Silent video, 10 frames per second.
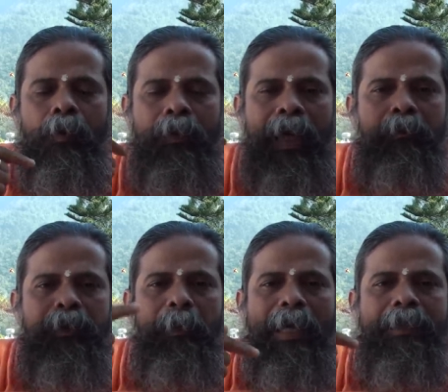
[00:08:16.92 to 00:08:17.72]
Now
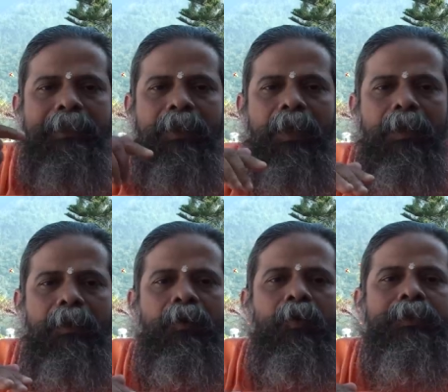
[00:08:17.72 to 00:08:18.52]
the practitioner
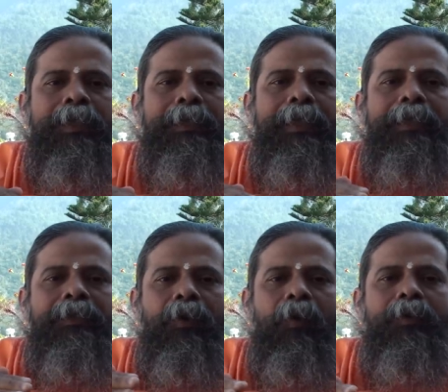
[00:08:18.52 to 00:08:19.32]

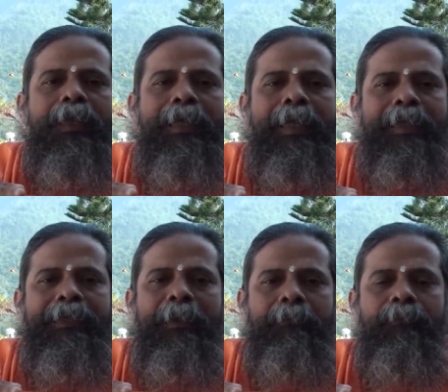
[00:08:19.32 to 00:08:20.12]
concentrates on that
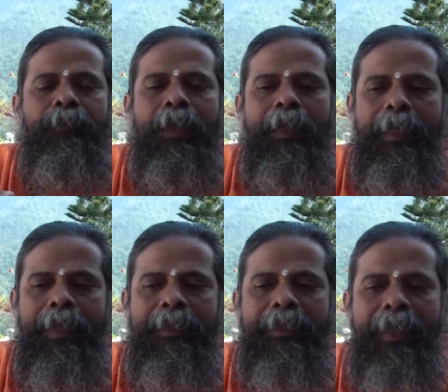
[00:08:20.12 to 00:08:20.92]
rhythm.
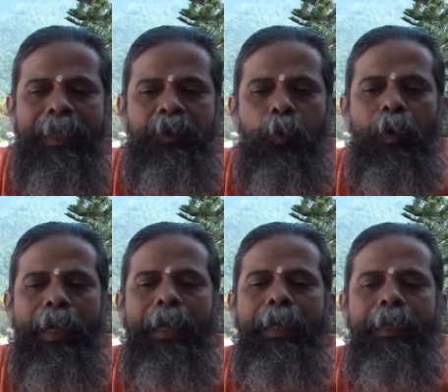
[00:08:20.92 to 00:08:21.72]
In this
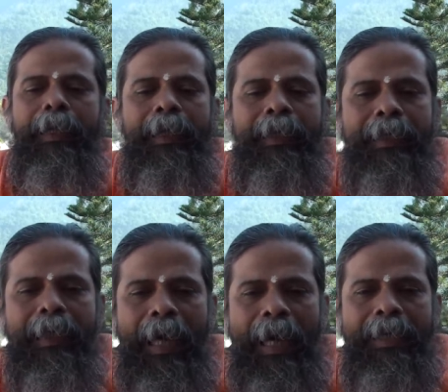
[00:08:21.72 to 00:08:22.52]
way, he
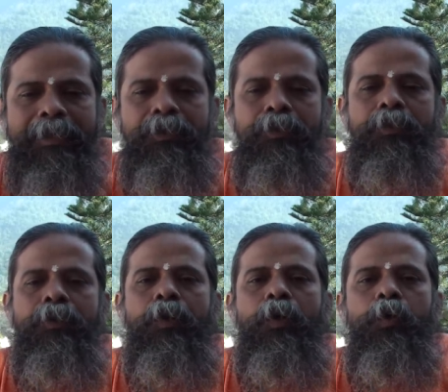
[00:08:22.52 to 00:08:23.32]
learns
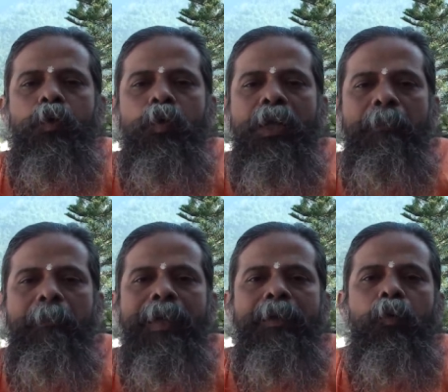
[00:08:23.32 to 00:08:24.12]
to
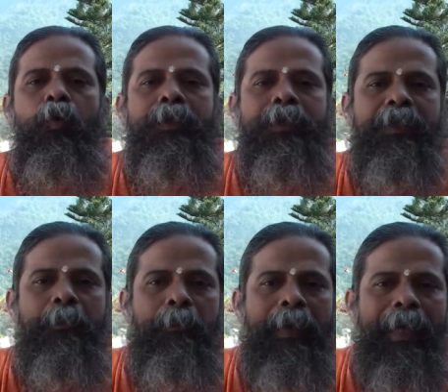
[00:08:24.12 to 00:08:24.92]
remain with the
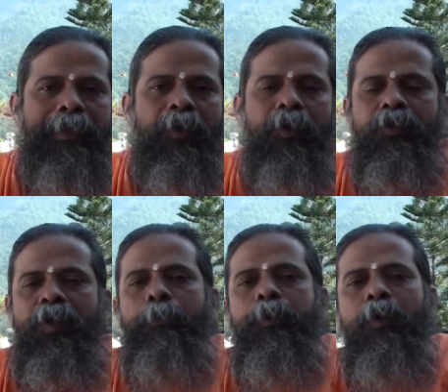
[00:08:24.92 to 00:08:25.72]
breath or
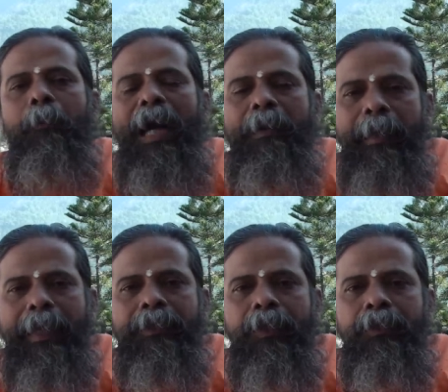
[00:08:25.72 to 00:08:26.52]
subtle
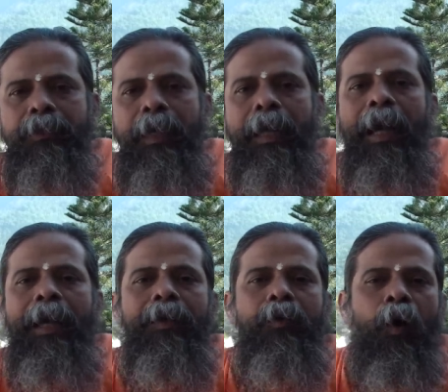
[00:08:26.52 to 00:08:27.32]
vibrations
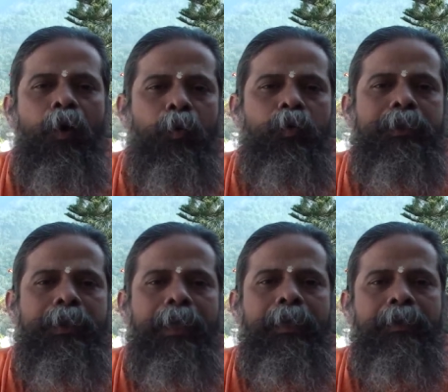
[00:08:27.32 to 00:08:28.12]
and not with
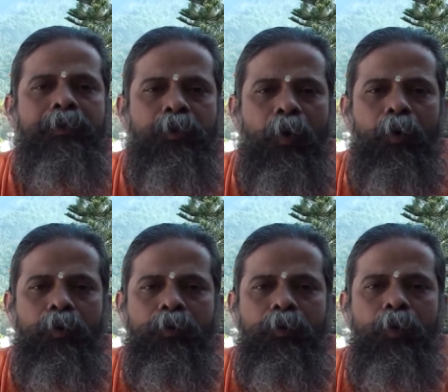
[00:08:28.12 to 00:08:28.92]
the
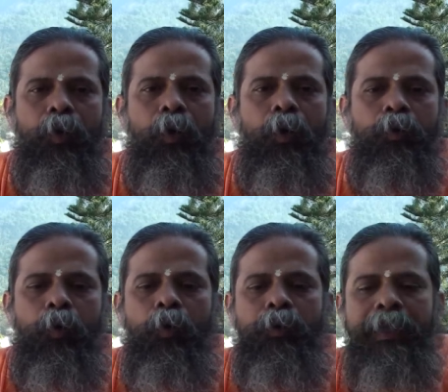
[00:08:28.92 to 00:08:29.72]
thoughts.
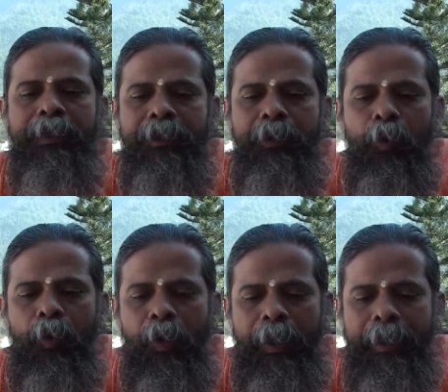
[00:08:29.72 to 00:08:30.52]
So since
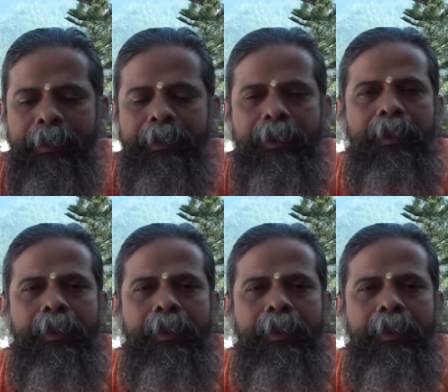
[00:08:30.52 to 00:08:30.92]
yoga is